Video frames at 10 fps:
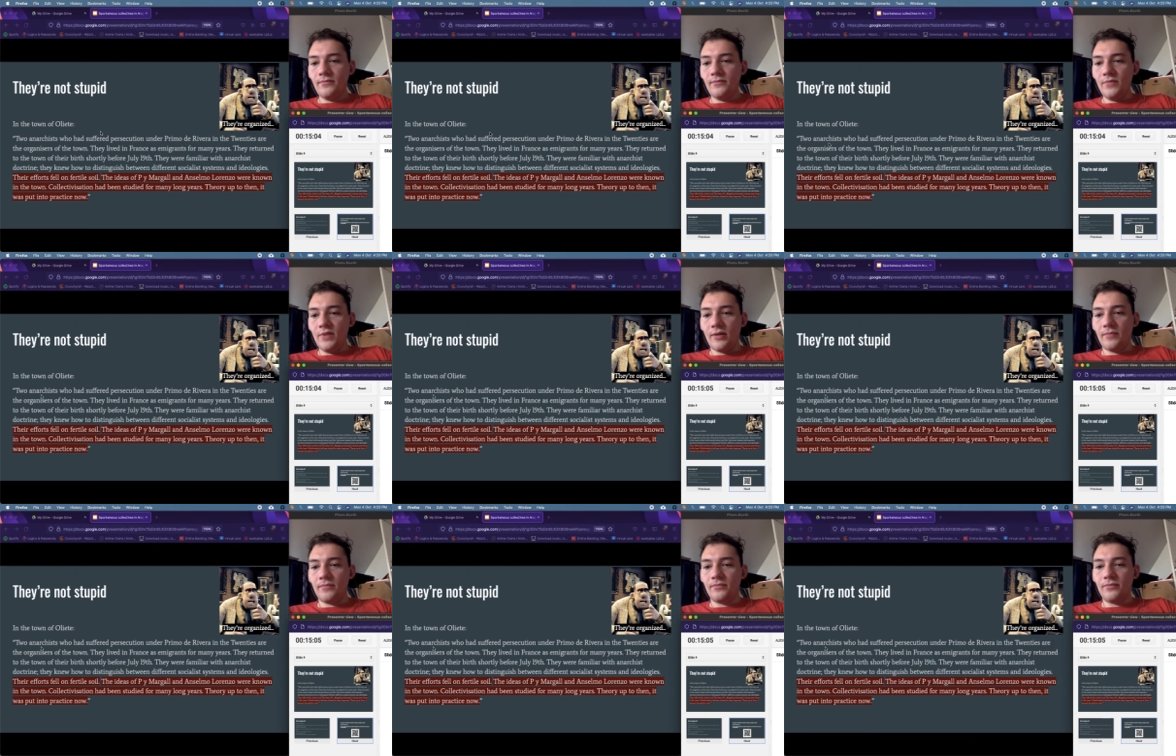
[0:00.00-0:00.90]

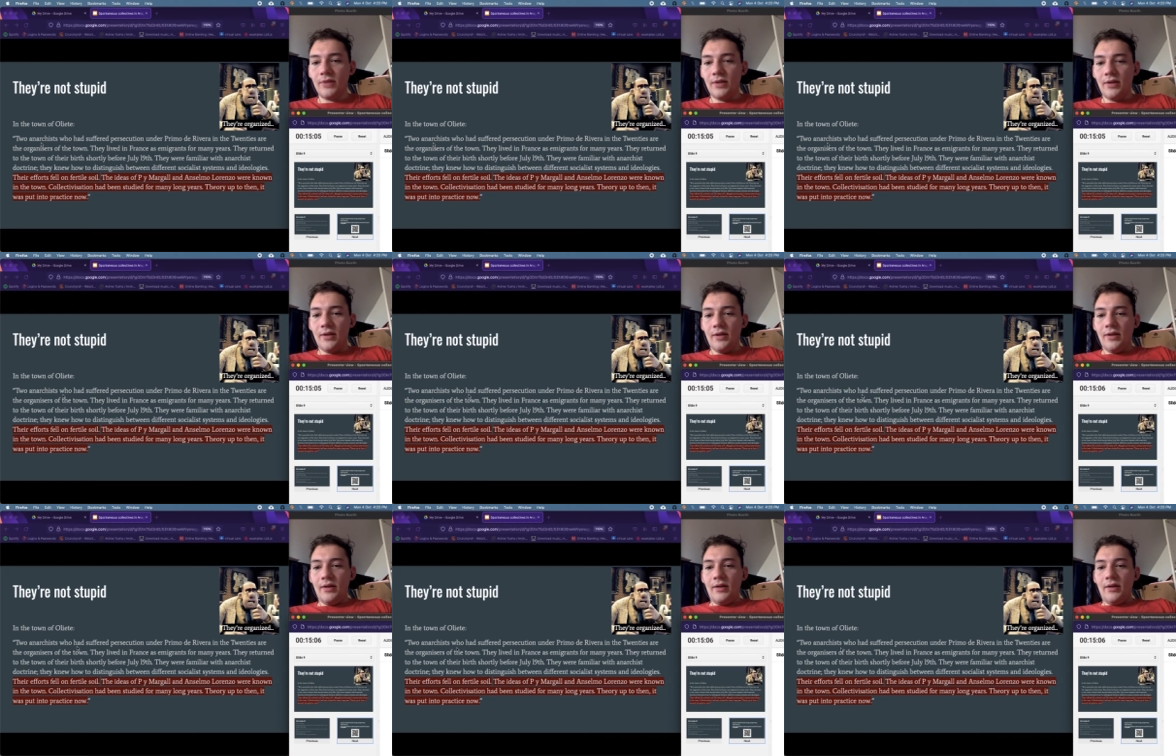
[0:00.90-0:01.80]

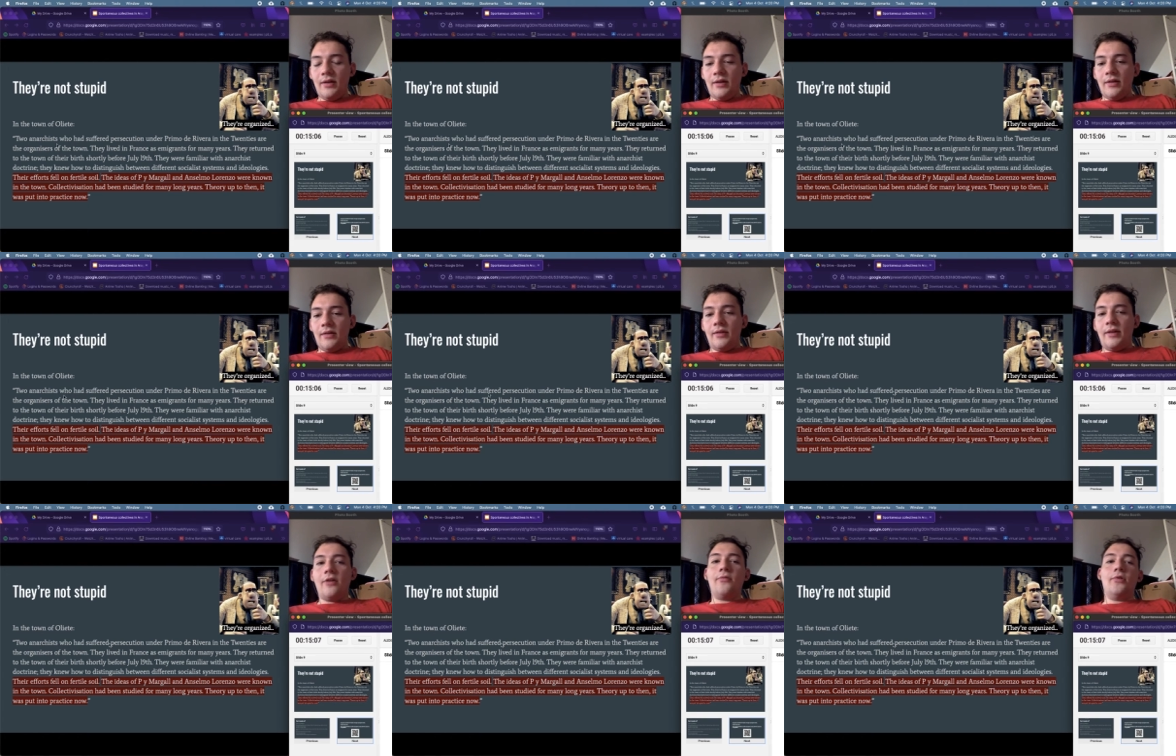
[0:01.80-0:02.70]
The
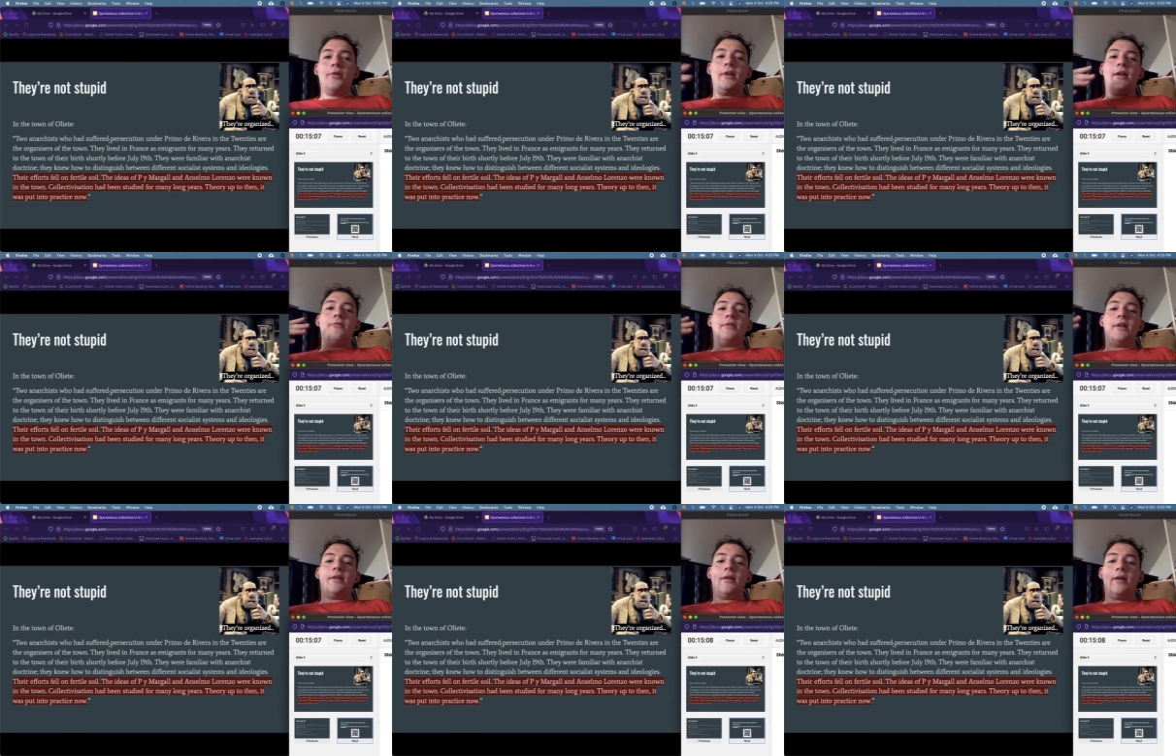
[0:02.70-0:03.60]
town of Oliet was
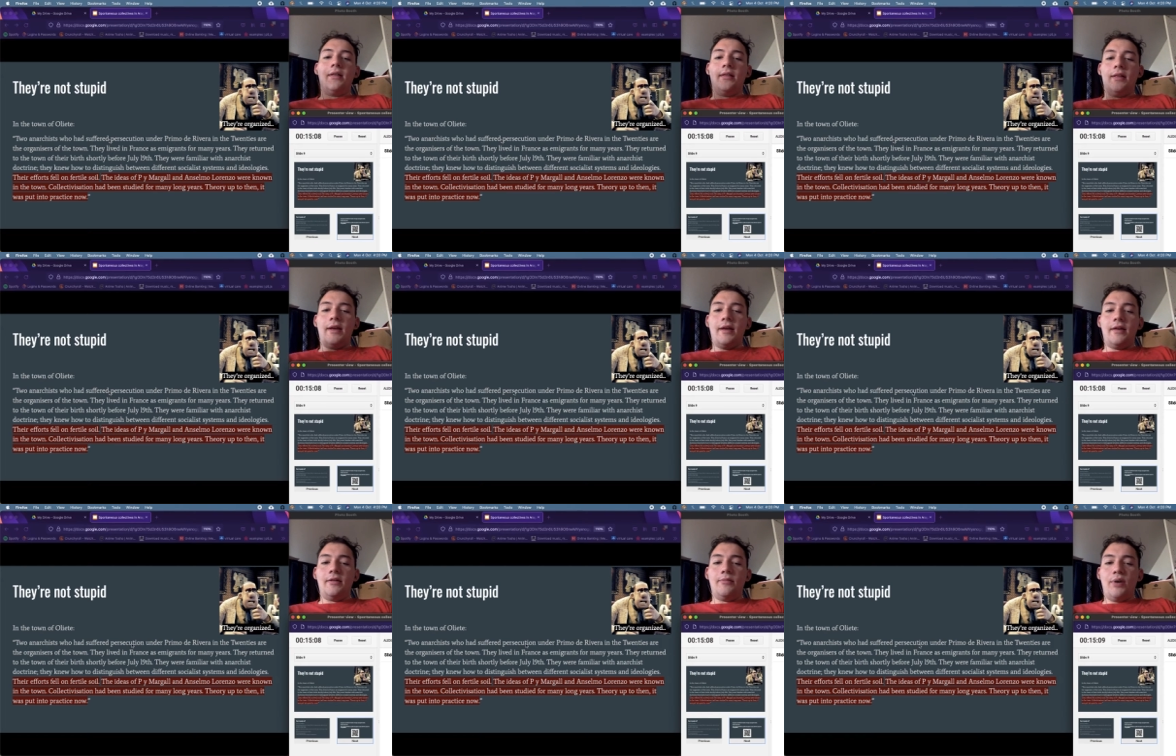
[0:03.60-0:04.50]
like
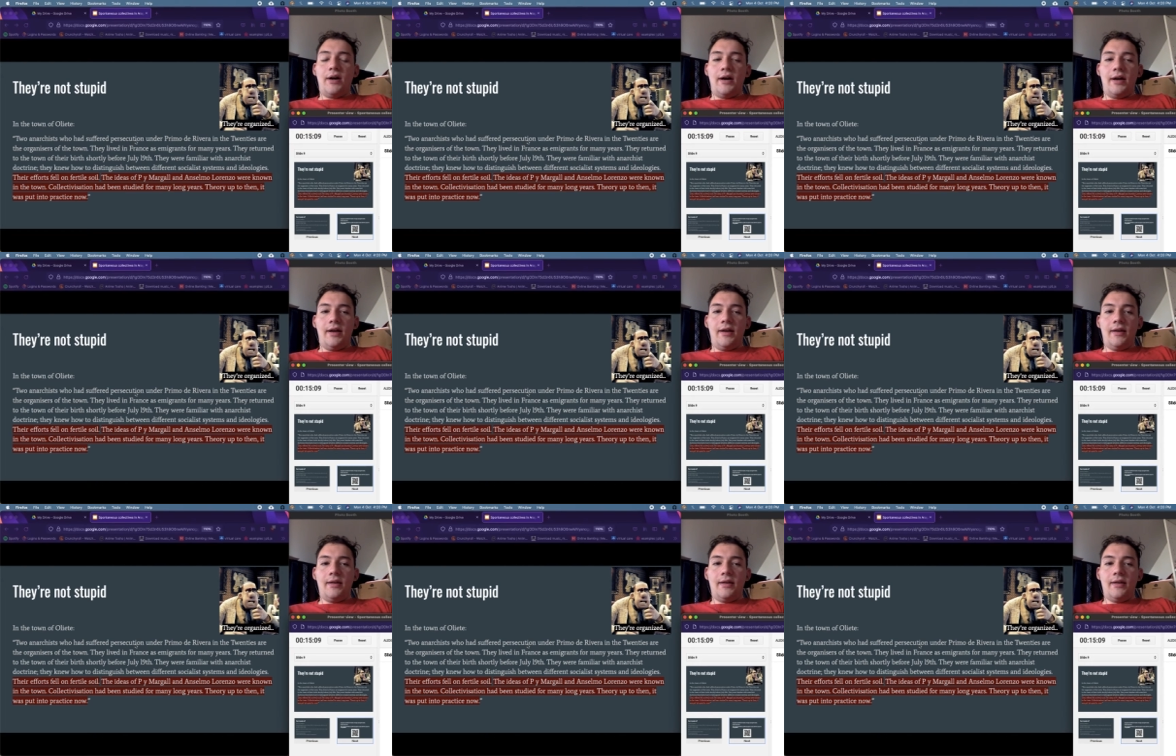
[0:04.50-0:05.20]
led by,